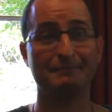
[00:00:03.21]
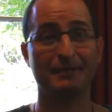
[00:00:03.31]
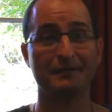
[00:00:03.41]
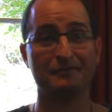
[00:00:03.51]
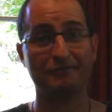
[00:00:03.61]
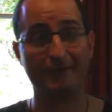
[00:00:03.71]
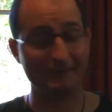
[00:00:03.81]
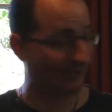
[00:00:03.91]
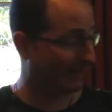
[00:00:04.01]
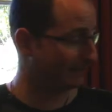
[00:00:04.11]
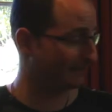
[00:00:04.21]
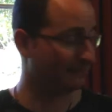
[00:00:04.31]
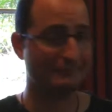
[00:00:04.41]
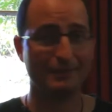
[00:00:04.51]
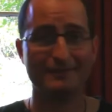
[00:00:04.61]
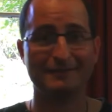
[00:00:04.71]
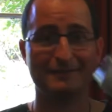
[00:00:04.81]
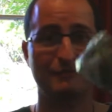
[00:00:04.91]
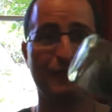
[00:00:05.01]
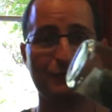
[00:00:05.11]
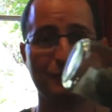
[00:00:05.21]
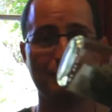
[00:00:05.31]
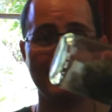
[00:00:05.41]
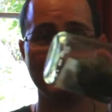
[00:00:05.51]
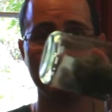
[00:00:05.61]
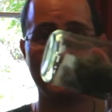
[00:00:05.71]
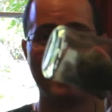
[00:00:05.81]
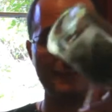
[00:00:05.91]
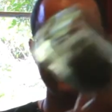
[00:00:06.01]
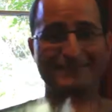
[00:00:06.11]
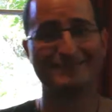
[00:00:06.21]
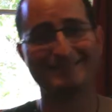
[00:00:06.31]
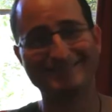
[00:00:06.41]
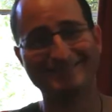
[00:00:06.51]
but it's fun math because it's involved with medical cannabis.